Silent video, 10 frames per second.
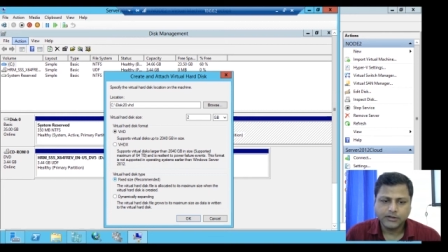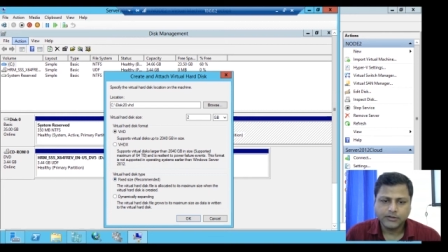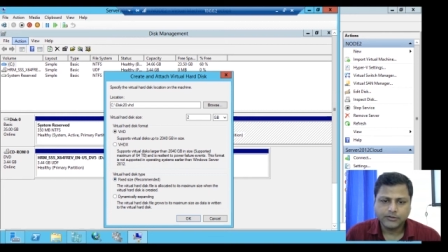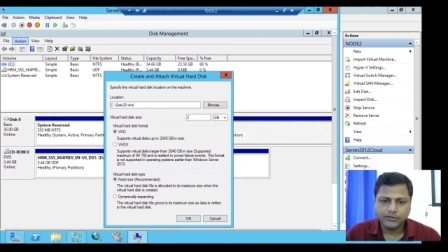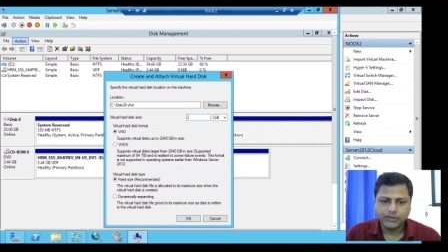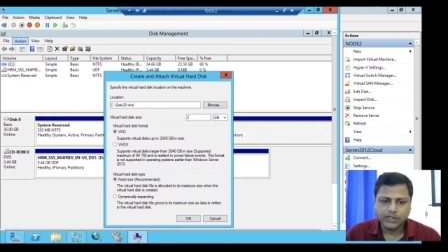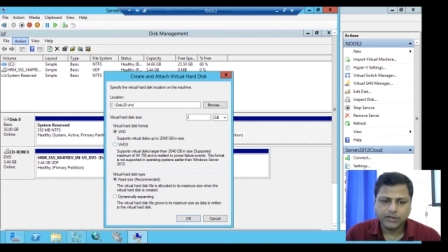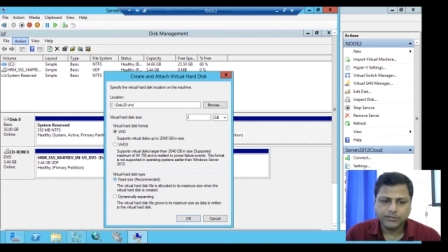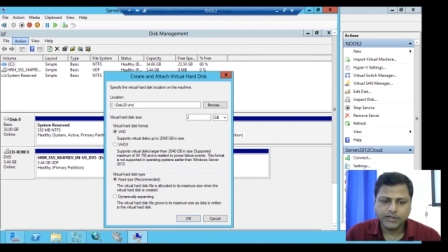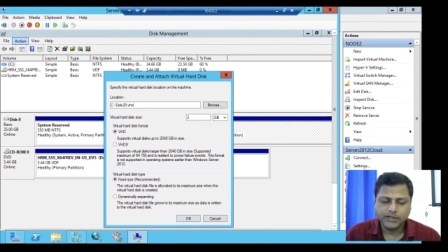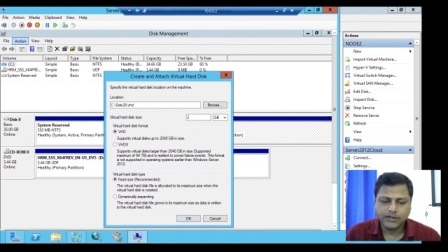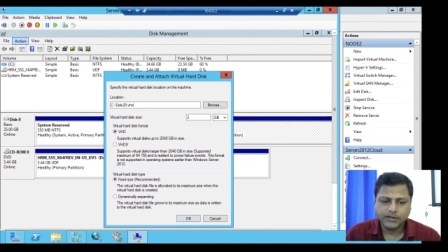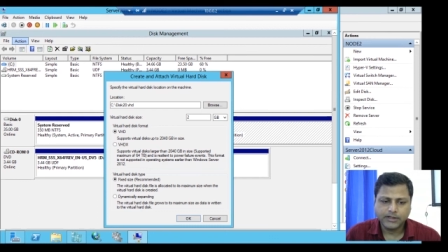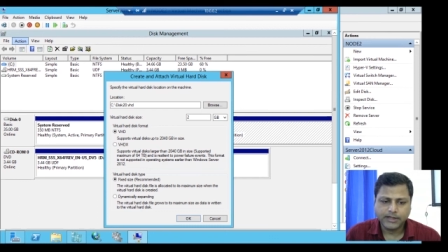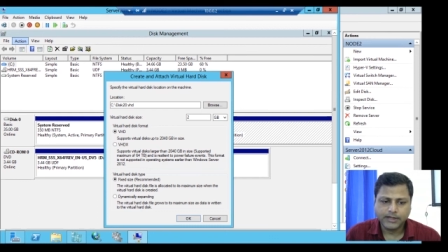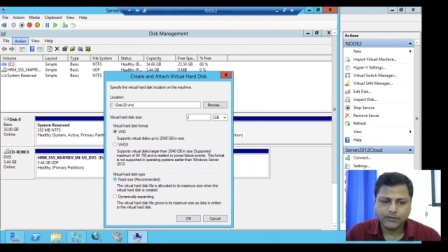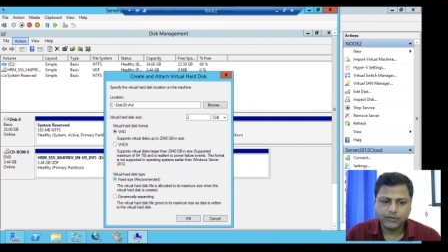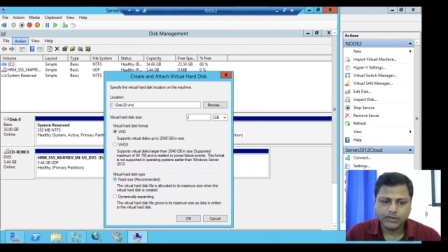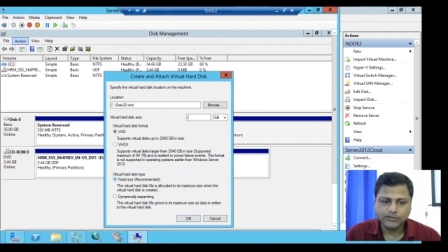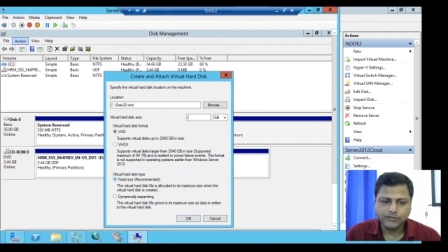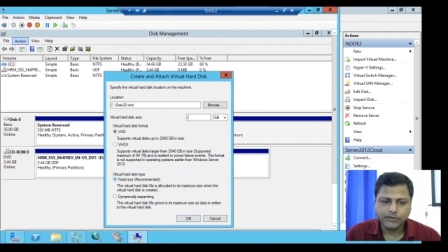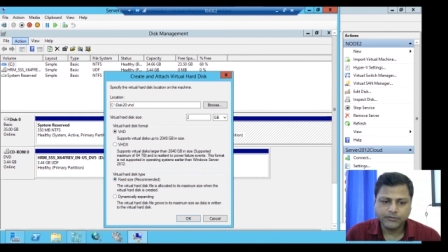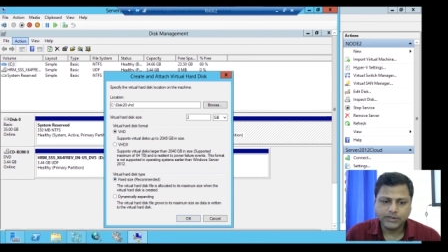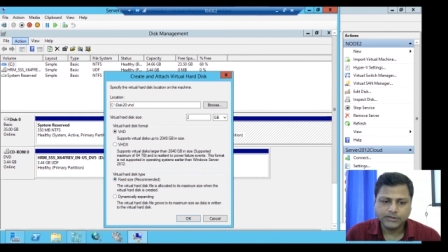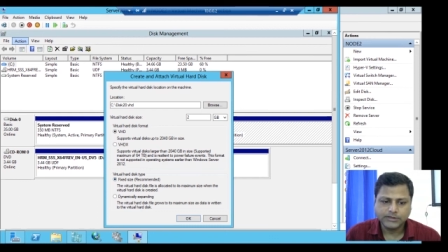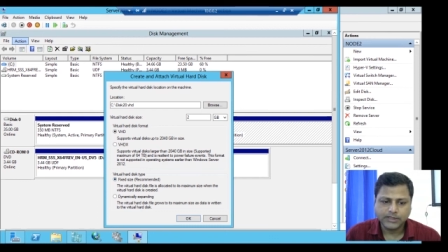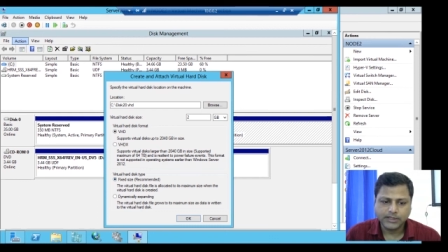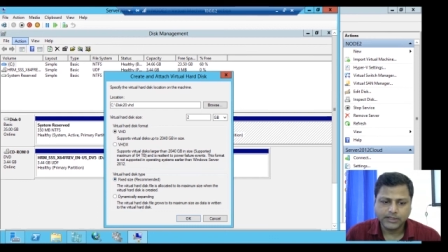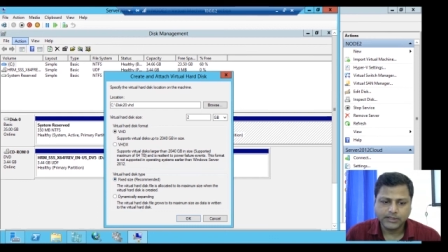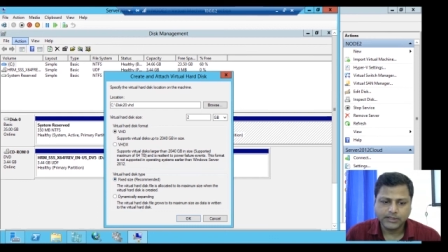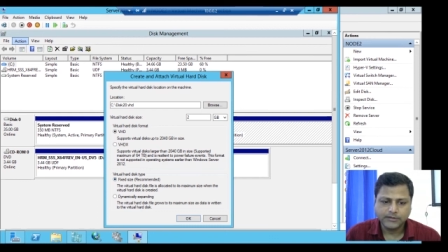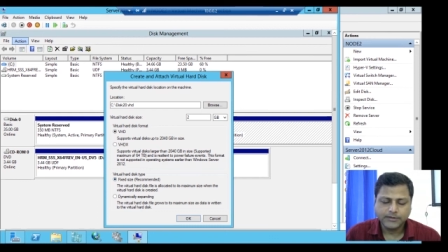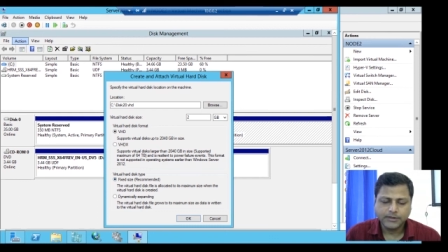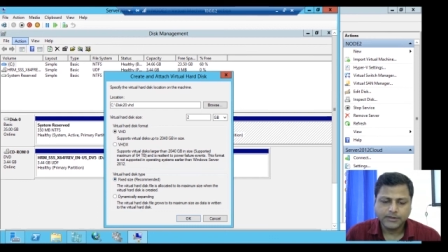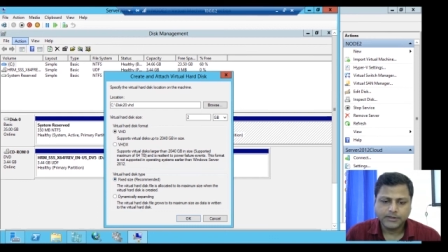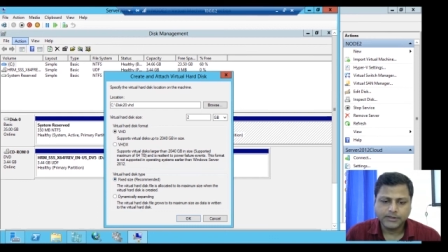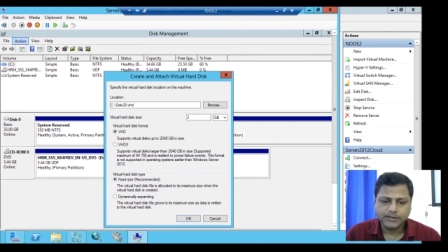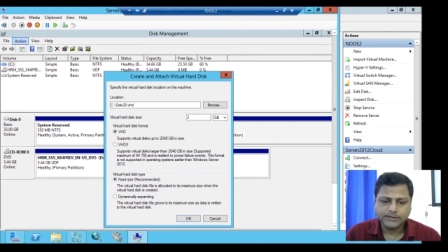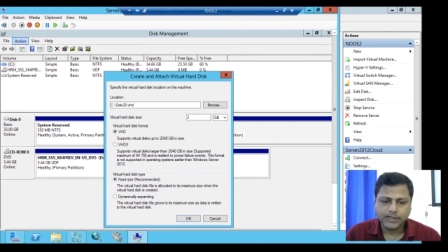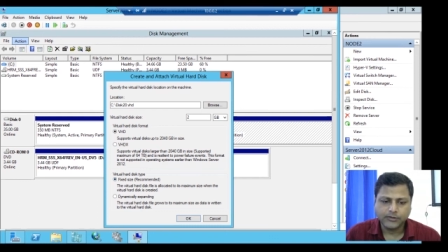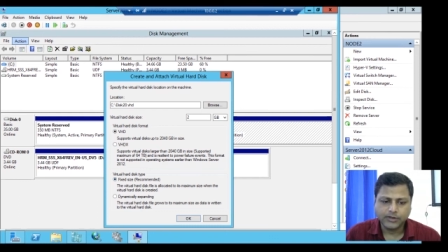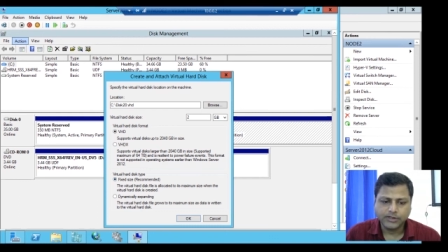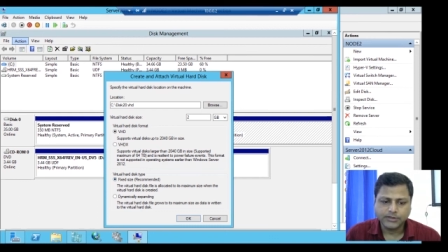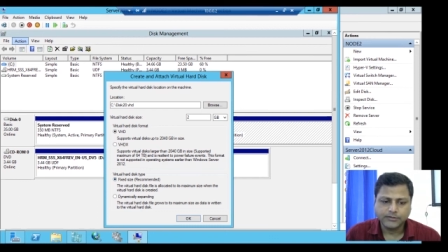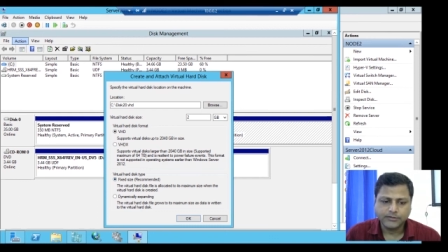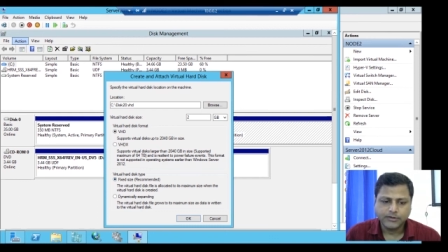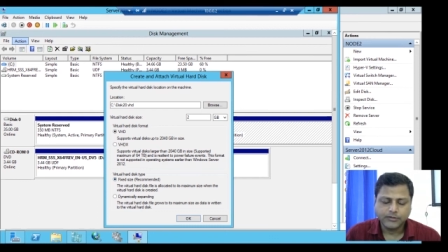2 gigabyte at once when we starting the disk allocation.